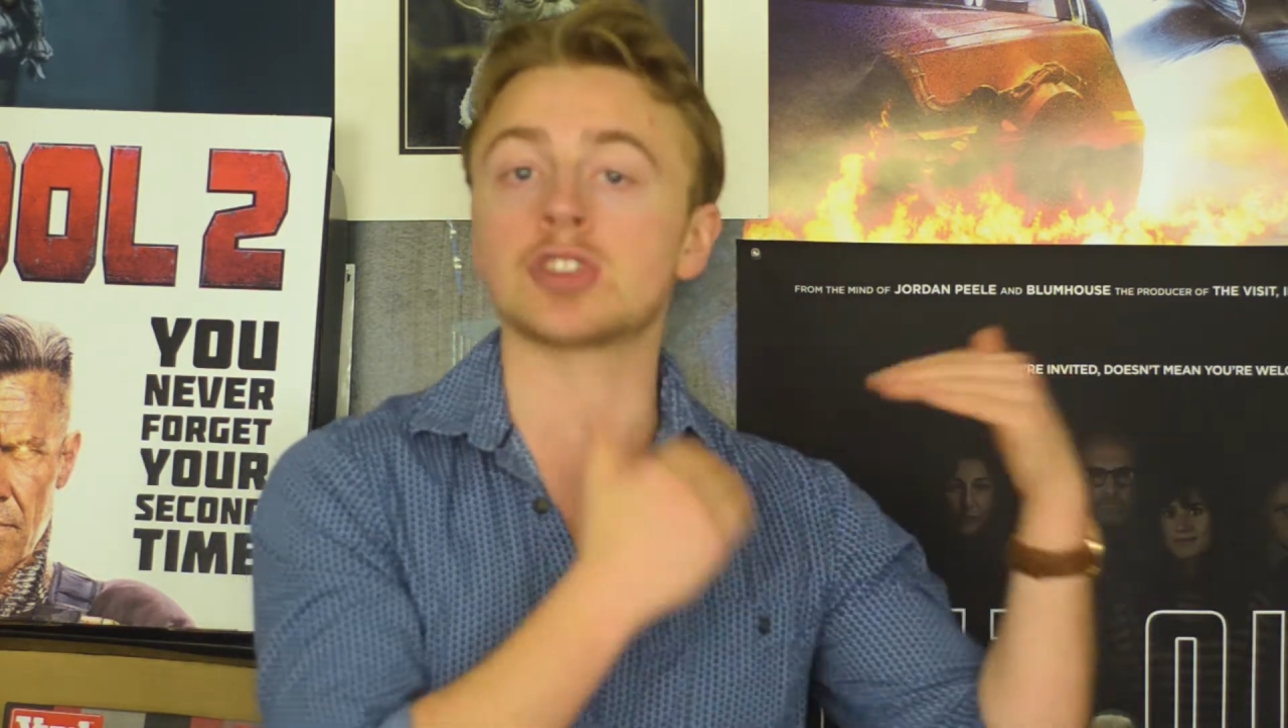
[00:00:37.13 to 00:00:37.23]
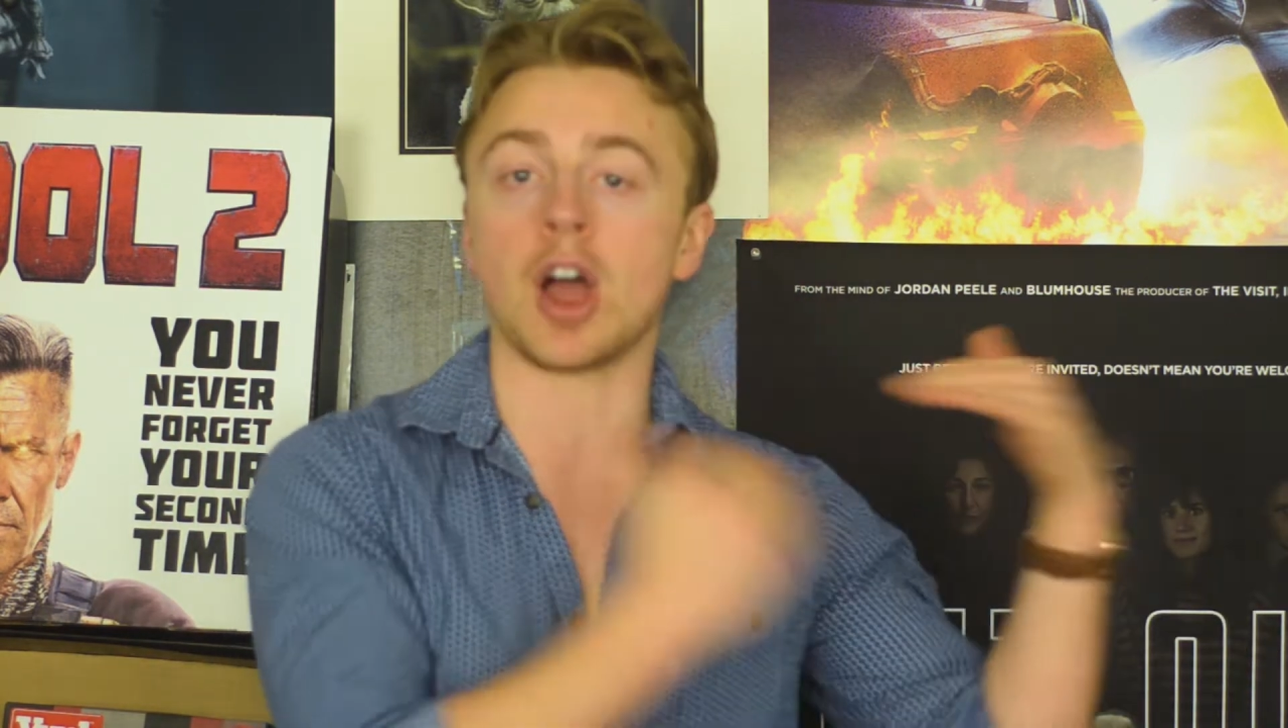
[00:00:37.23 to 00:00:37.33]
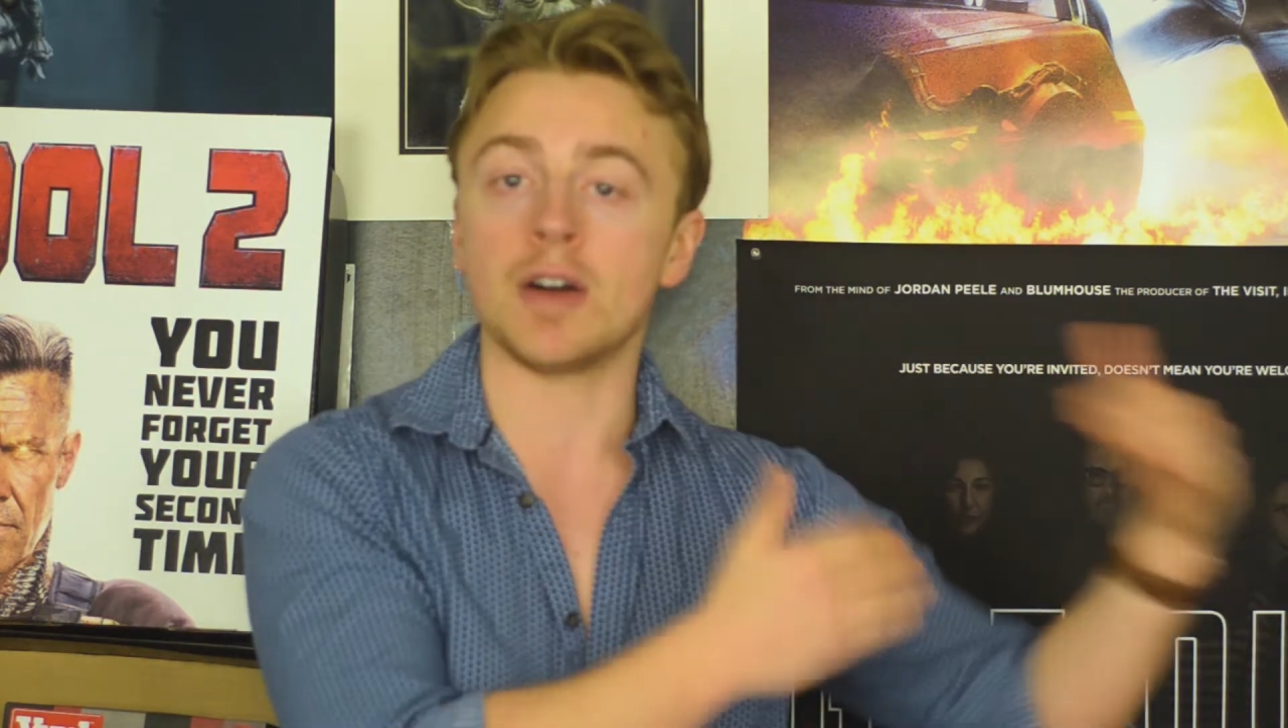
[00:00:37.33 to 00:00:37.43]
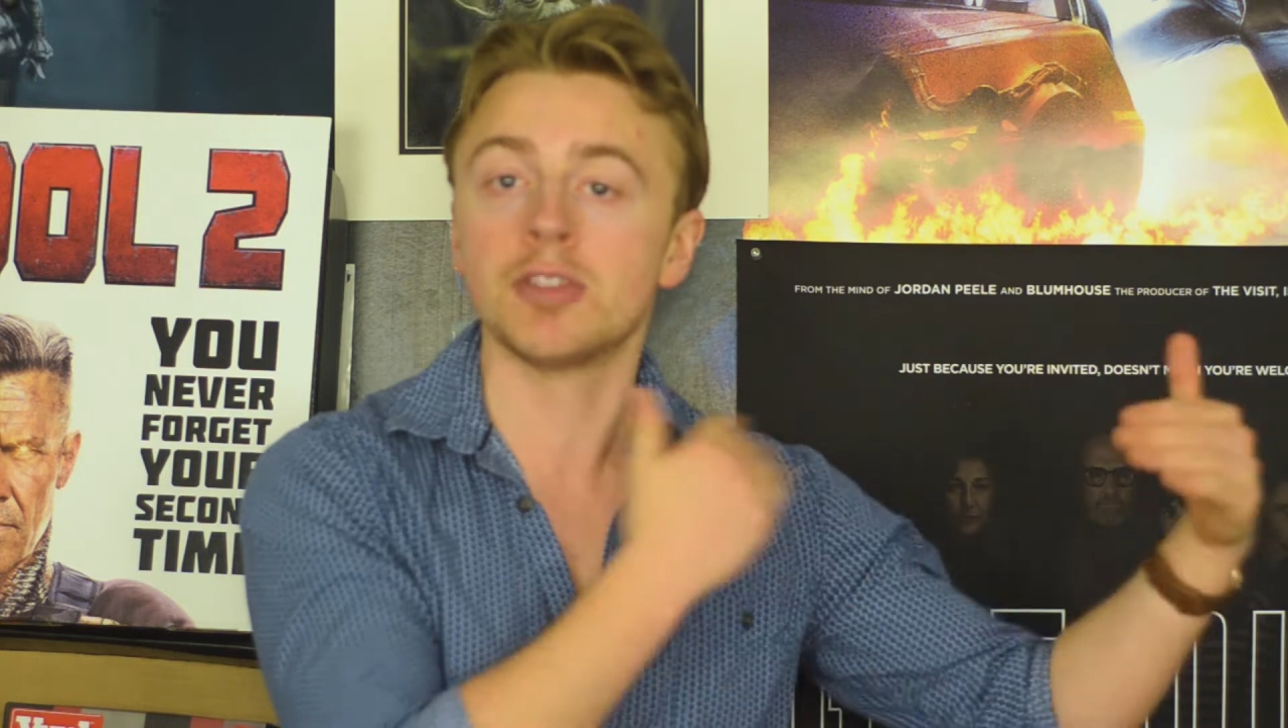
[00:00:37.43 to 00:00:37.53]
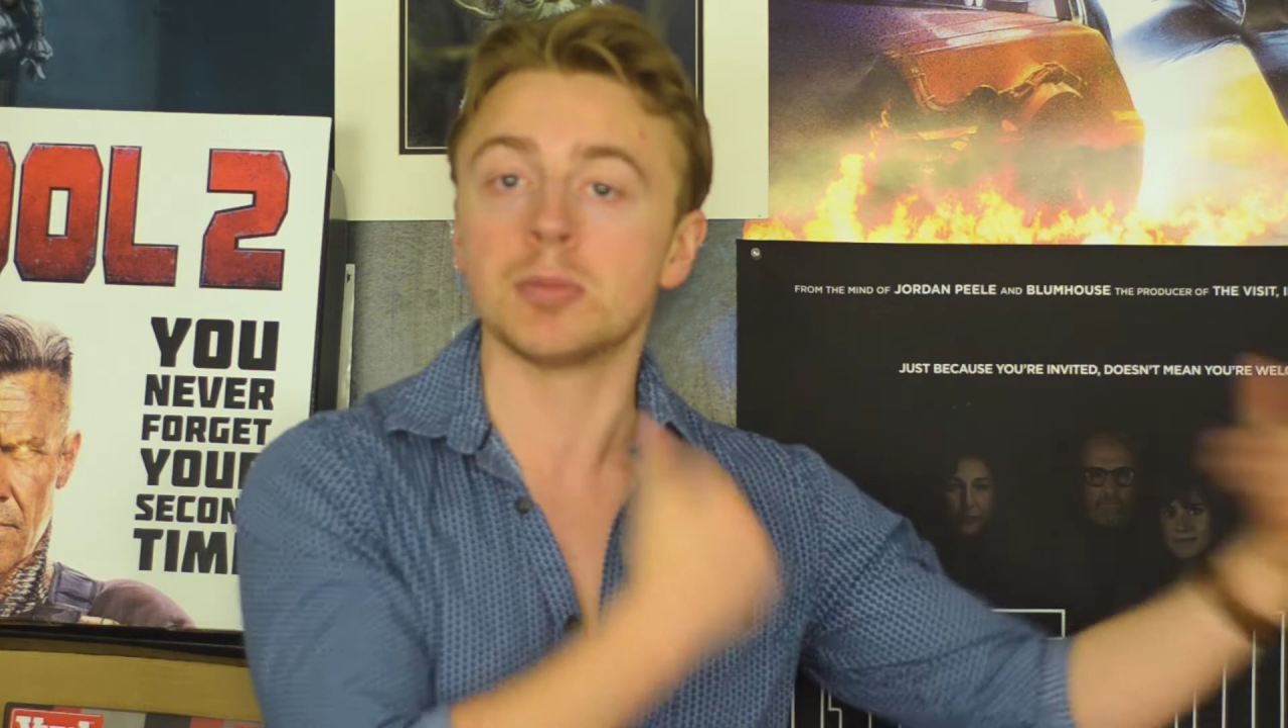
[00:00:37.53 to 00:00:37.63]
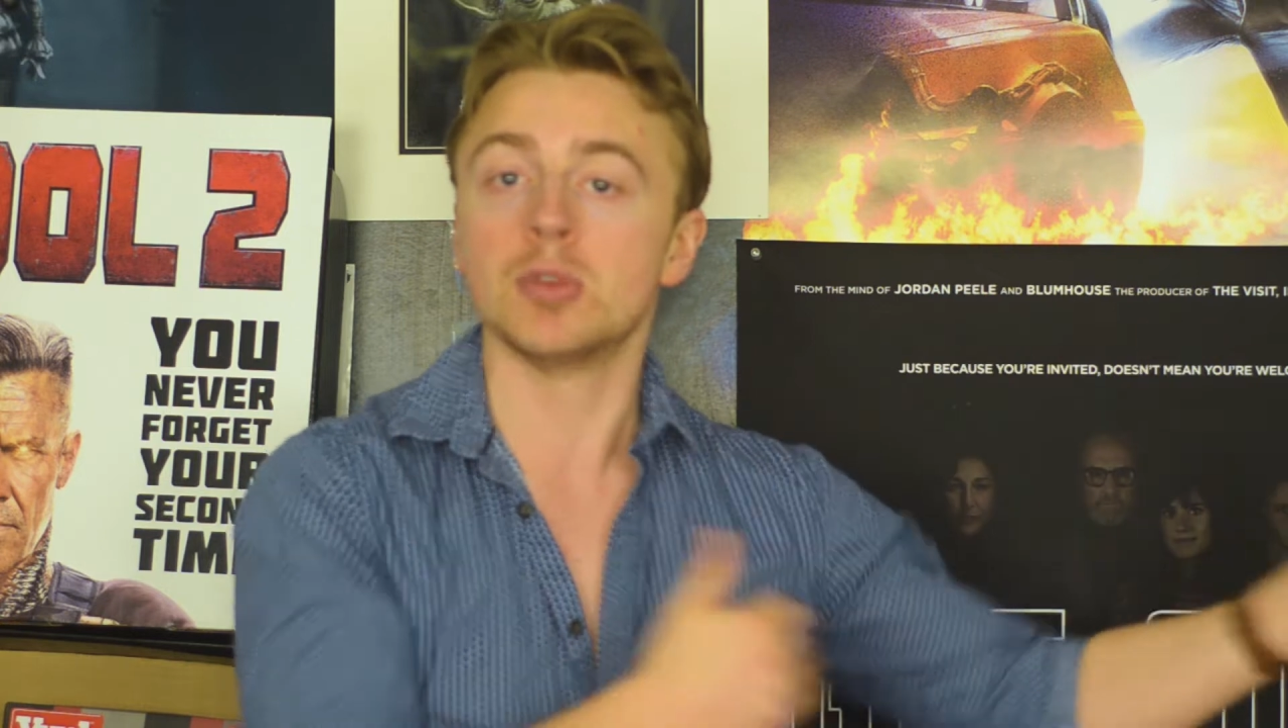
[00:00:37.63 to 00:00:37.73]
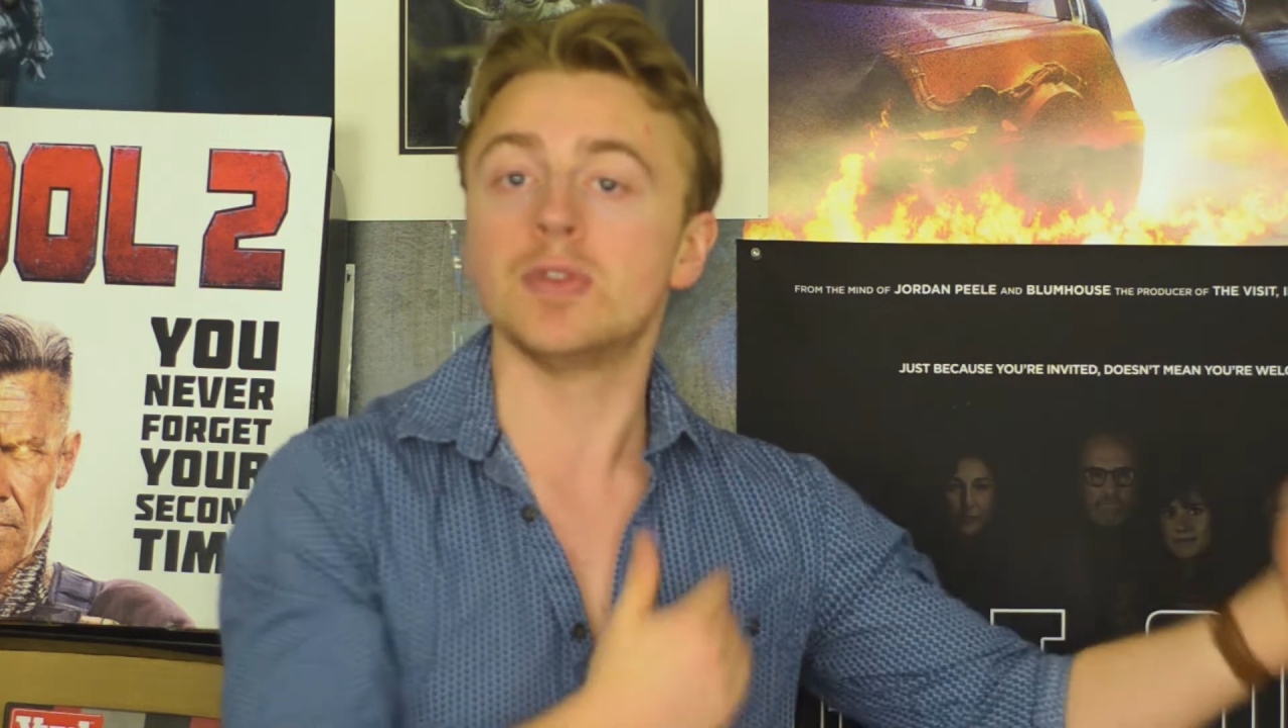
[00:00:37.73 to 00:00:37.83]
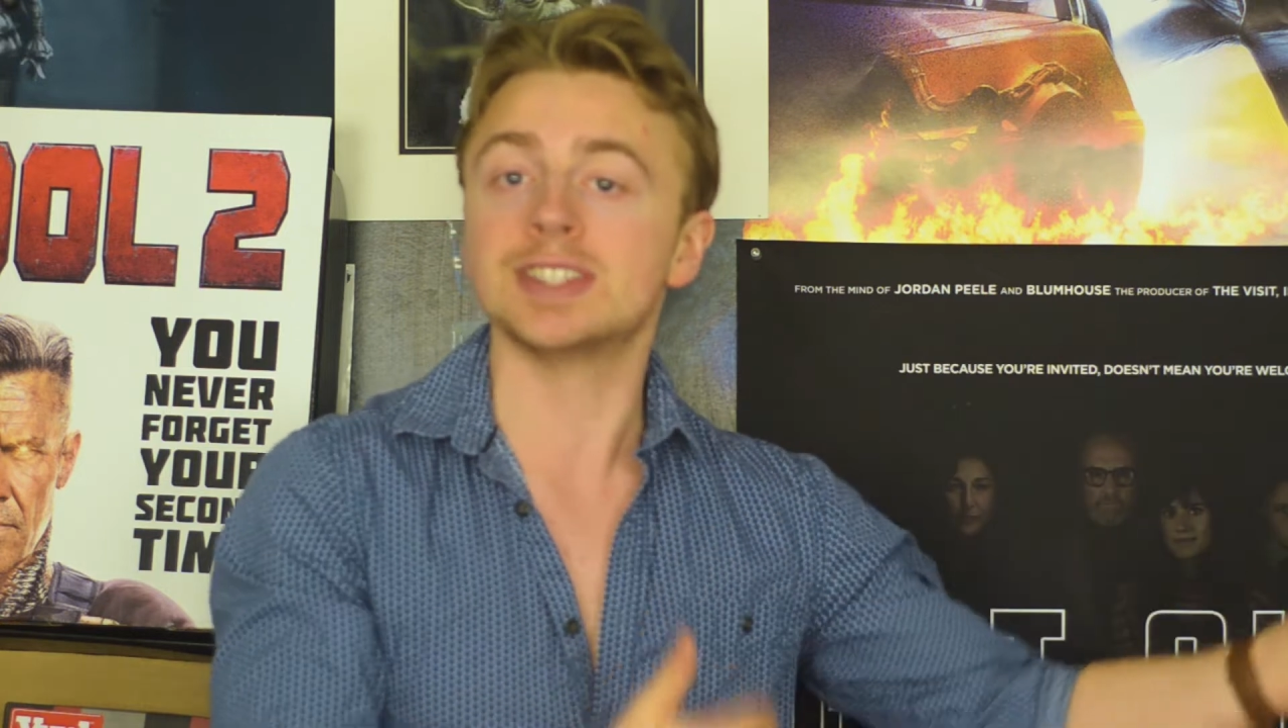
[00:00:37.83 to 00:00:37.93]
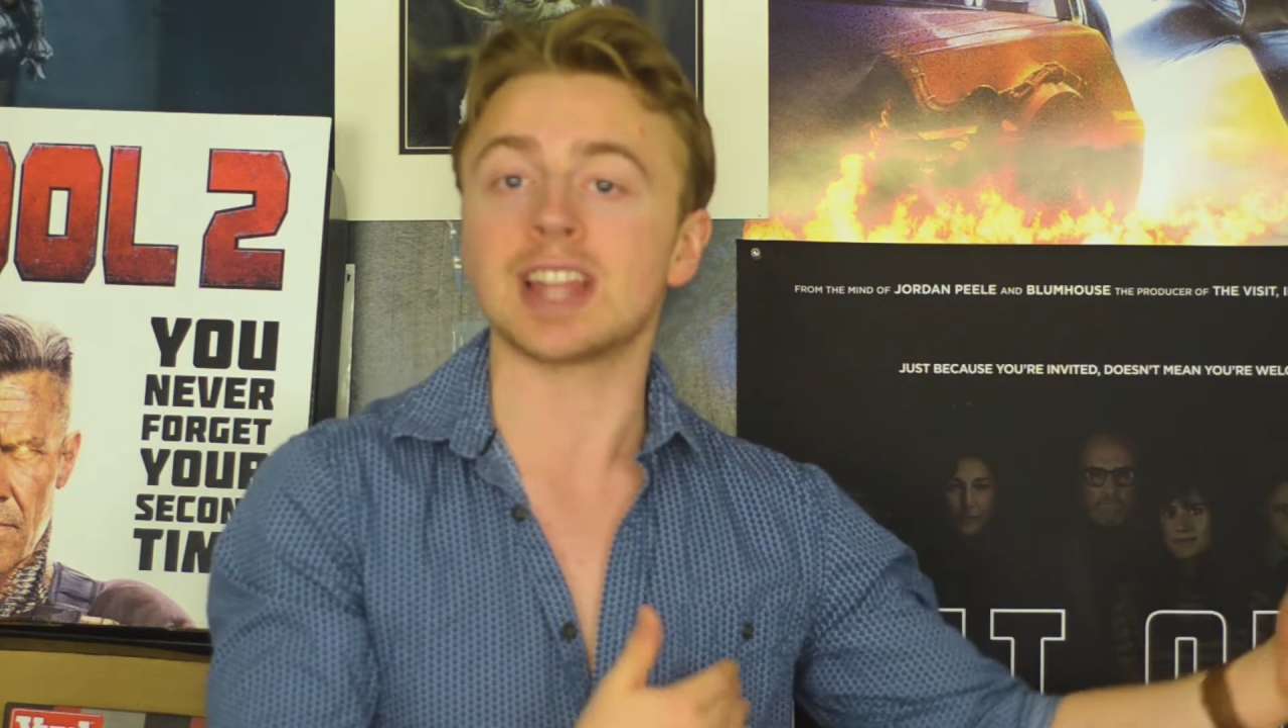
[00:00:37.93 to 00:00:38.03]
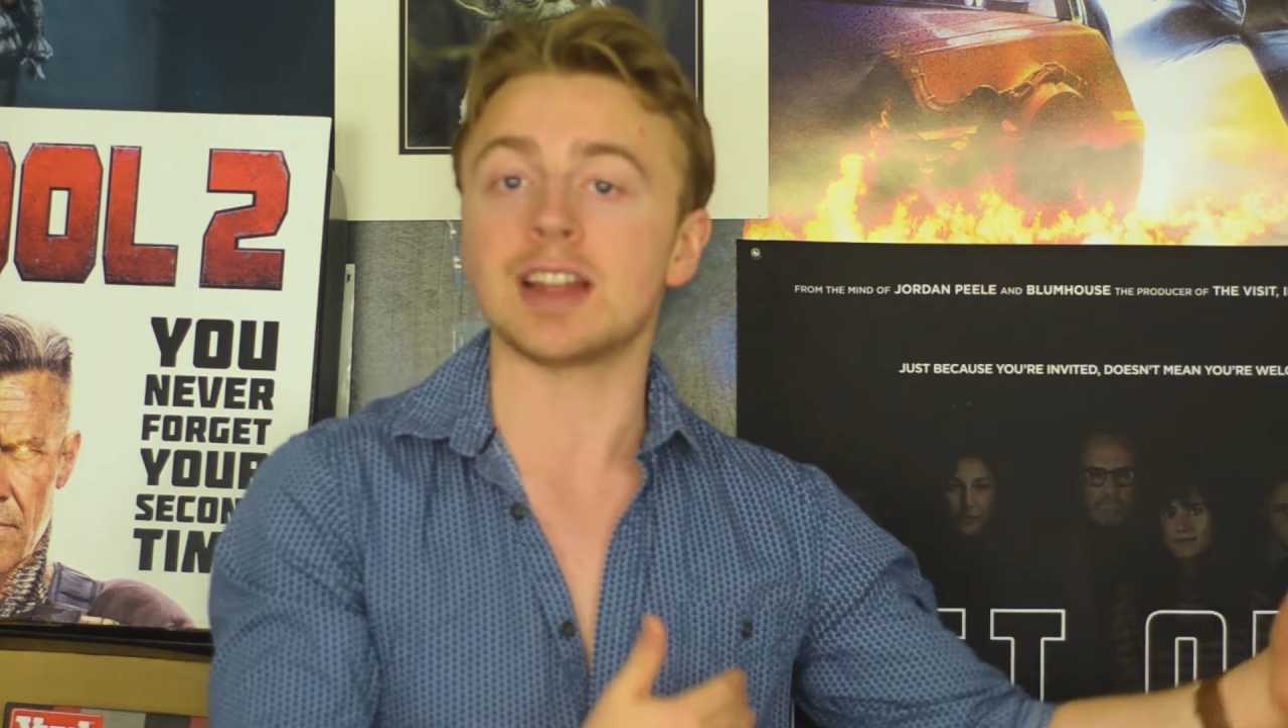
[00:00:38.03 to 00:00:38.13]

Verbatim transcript: of the movies that